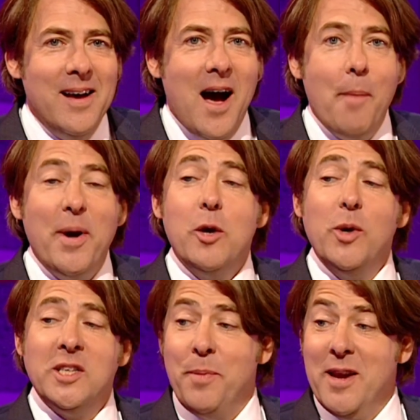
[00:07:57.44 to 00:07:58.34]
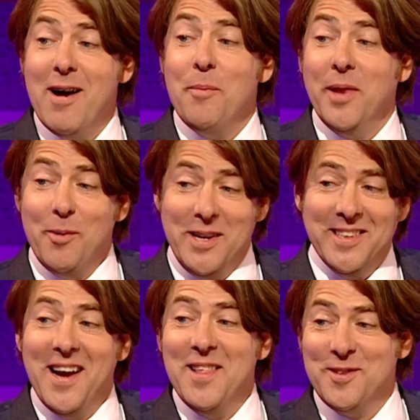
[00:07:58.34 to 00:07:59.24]
I bet you wish I'd been around when they were
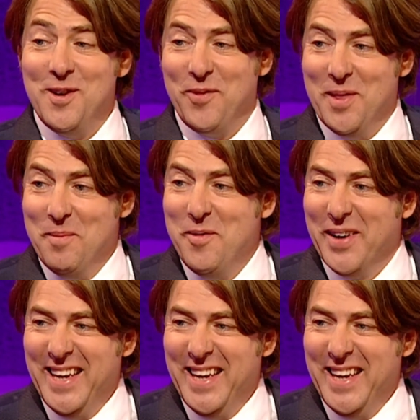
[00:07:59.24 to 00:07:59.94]
designing the suit for the movie.